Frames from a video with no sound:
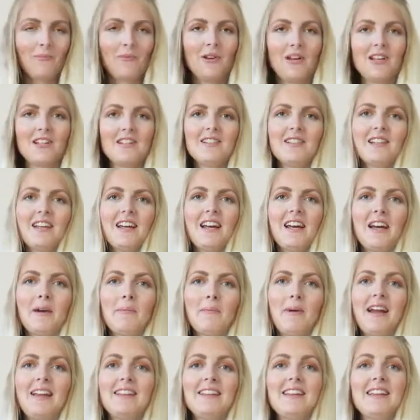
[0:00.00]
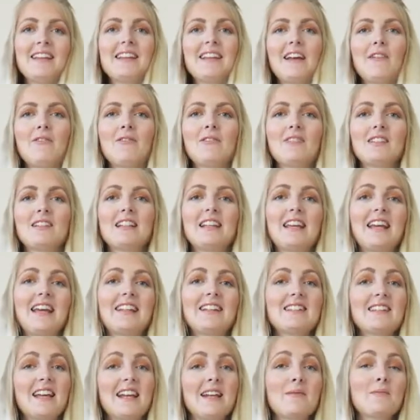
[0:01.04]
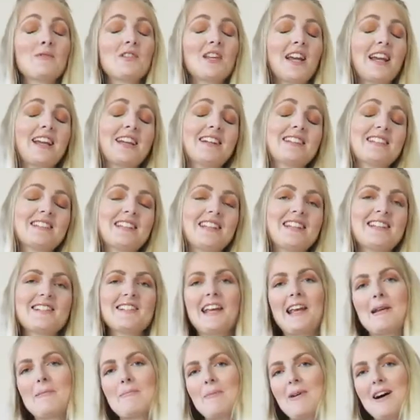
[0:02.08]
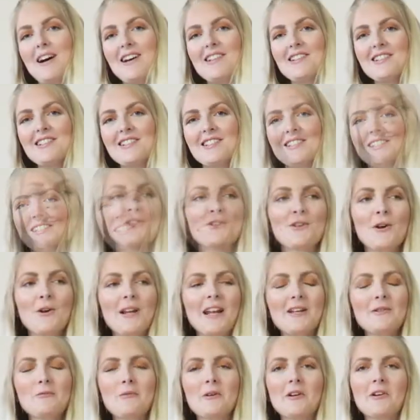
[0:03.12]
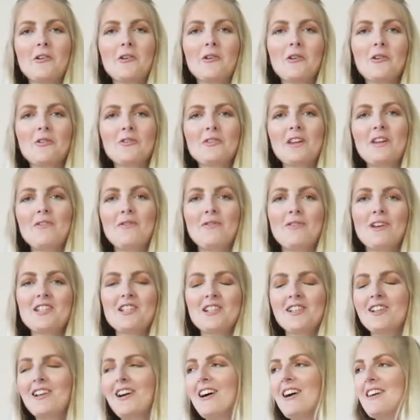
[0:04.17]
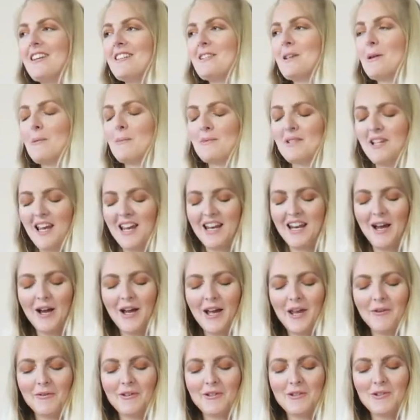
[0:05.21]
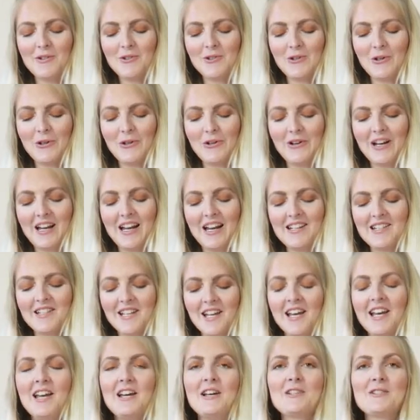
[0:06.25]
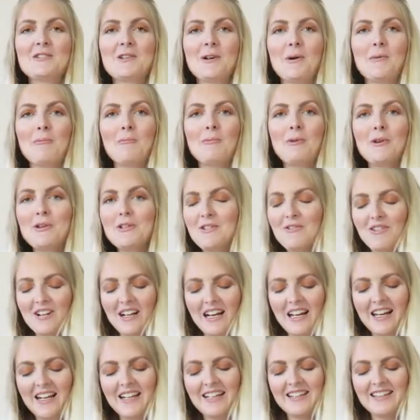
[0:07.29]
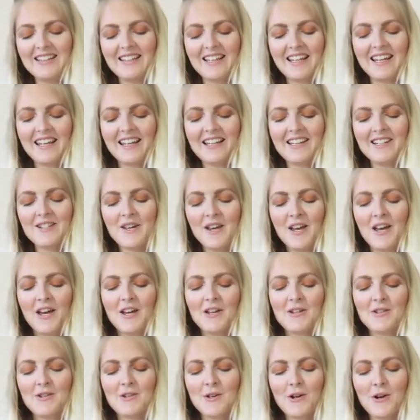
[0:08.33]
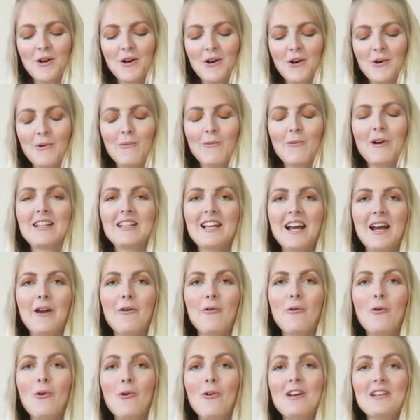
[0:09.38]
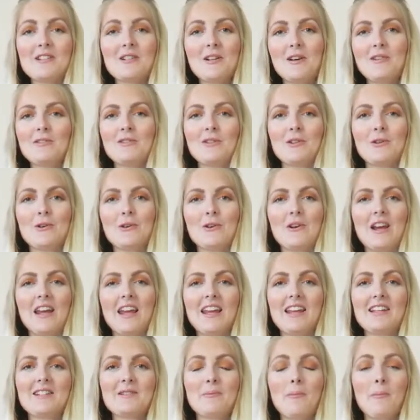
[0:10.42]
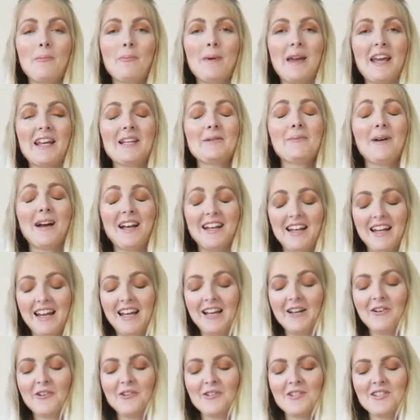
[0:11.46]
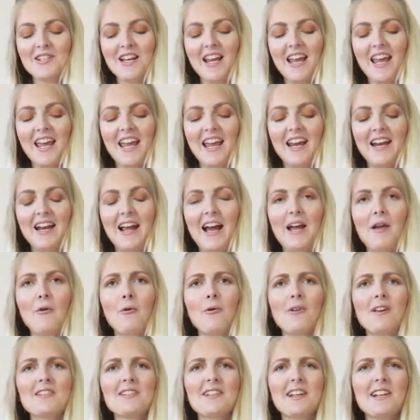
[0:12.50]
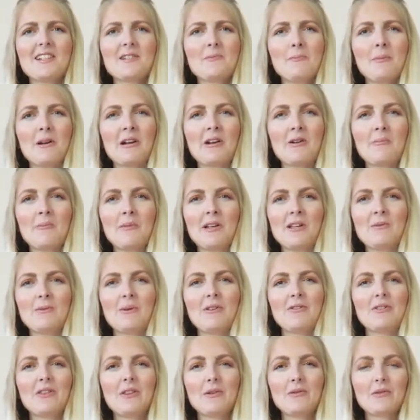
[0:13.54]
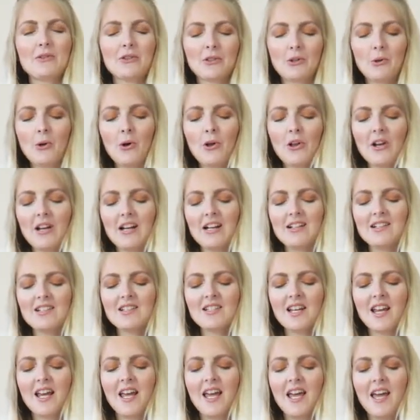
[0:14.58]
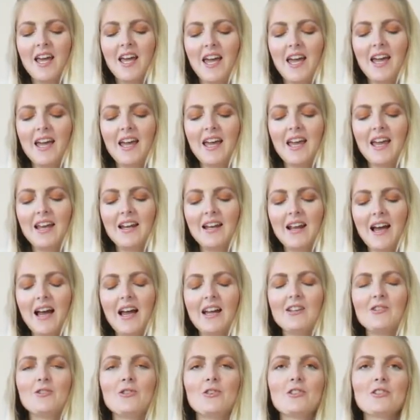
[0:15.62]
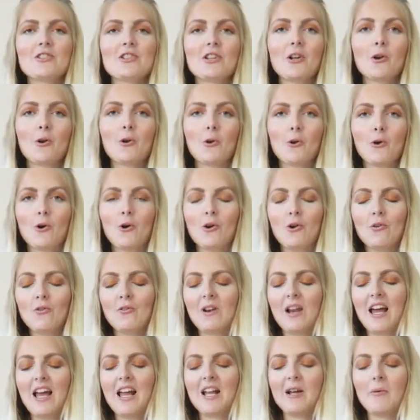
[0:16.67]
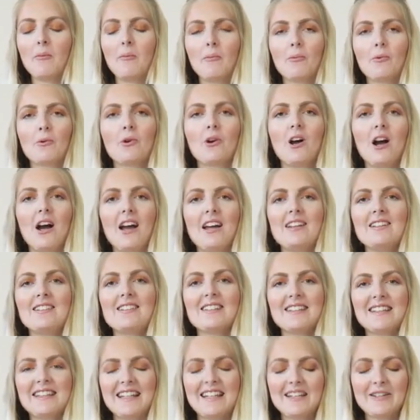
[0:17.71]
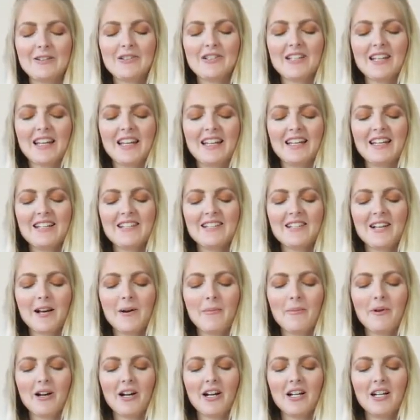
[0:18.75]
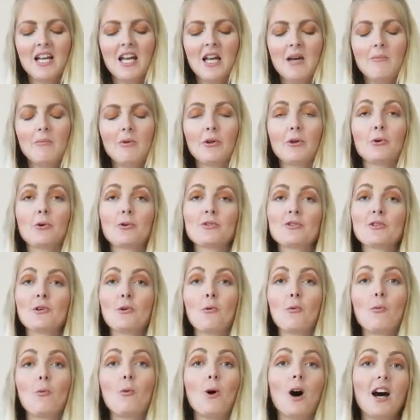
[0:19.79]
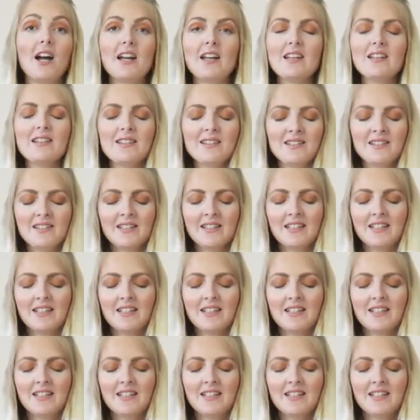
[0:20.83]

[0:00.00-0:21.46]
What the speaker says: But I think definitely a denim jacket is a must. So that were all of the fashion items, and now I want to show you guys some beauty related things. So what I always love to do is paint my nails, and I always experiment with different colors, and I just love like bright nails in the summer, but also white.